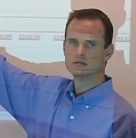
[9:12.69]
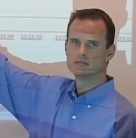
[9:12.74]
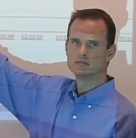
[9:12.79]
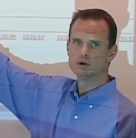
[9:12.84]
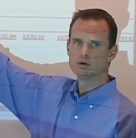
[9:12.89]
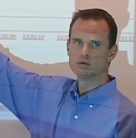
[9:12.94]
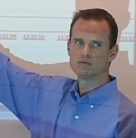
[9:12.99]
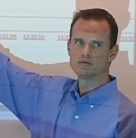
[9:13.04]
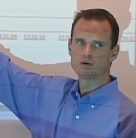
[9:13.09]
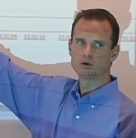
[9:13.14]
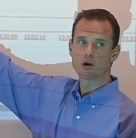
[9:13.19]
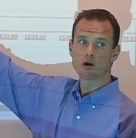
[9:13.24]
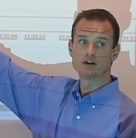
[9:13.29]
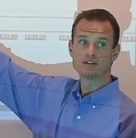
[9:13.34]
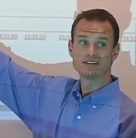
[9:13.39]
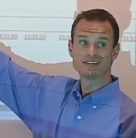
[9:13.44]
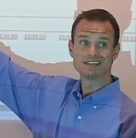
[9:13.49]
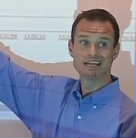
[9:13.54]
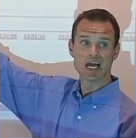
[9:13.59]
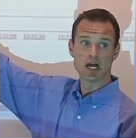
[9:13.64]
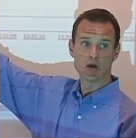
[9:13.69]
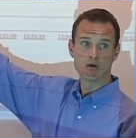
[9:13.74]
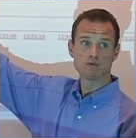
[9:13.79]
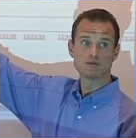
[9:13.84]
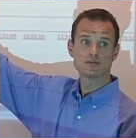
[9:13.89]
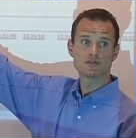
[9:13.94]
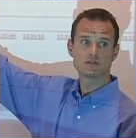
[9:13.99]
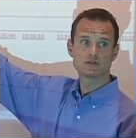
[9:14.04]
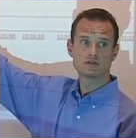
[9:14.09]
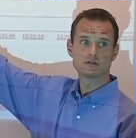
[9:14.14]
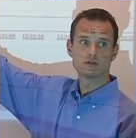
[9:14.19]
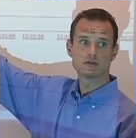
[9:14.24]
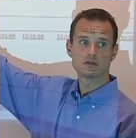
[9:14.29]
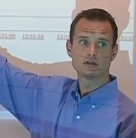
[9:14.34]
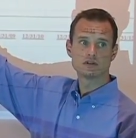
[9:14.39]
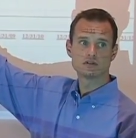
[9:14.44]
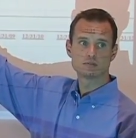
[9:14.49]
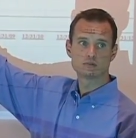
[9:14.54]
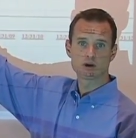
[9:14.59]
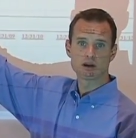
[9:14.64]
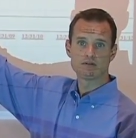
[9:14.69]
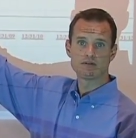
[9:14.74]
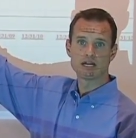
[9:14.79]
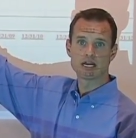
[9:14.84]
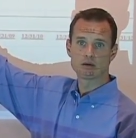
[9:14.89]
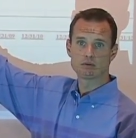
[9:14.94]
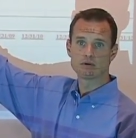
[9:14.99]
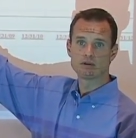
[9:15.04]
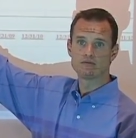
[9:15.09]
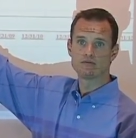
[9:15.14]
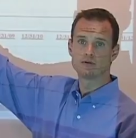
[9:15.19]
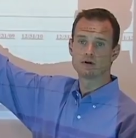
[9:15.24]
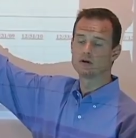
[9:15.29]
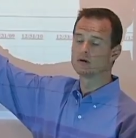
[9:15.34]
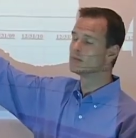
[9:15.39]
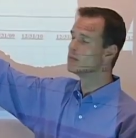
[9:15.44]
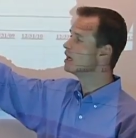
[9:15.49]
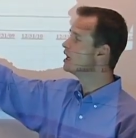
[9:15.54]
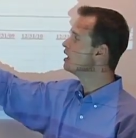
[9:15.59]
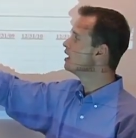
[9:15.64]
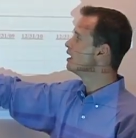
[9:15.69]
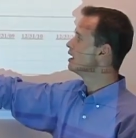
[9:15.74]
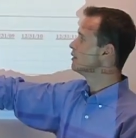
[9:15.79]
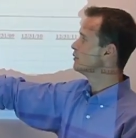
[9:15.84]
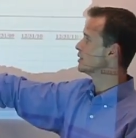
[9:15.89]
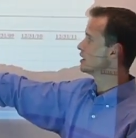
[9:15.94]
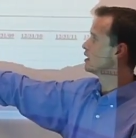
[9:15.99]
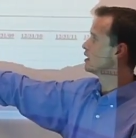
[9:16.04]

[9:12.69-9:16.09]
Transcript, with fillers: both for ourselves as the private equity firm. We